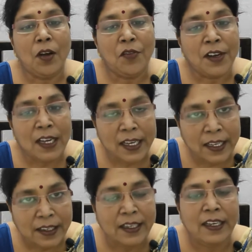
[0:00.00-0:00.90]
of
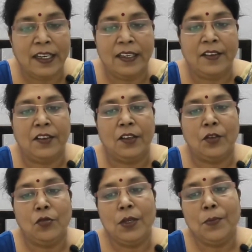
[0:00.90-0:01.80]
relating it
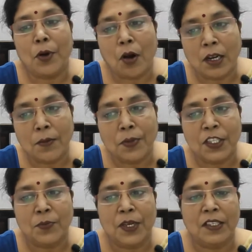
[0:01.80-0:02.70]
to the broader
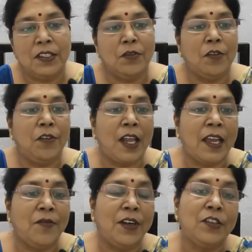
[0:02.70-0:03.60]
perspective of
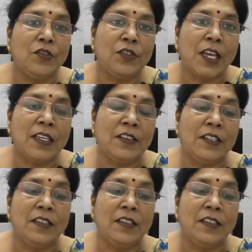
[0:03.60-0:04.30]
life and society.